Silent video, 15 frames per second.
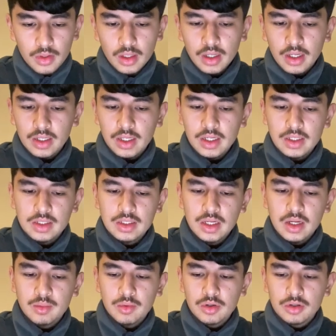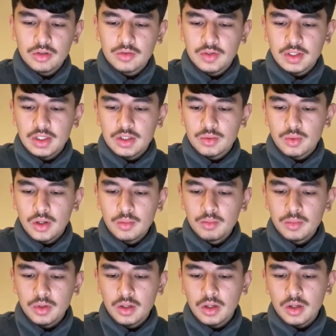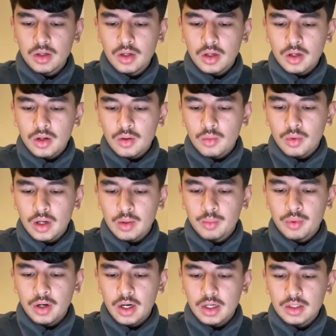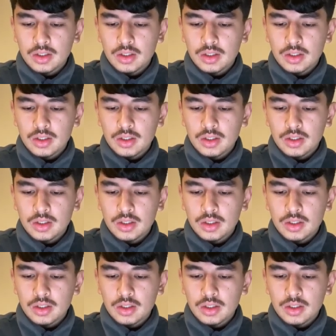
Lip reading: And then it same goes for this one, where price